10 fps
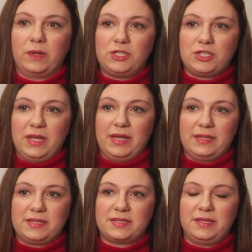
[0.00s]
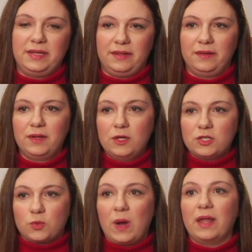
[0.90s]
which is the
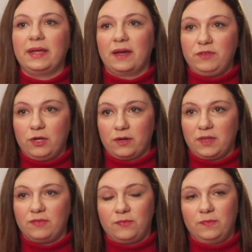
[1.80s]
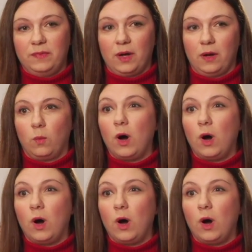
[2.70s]
swelling of the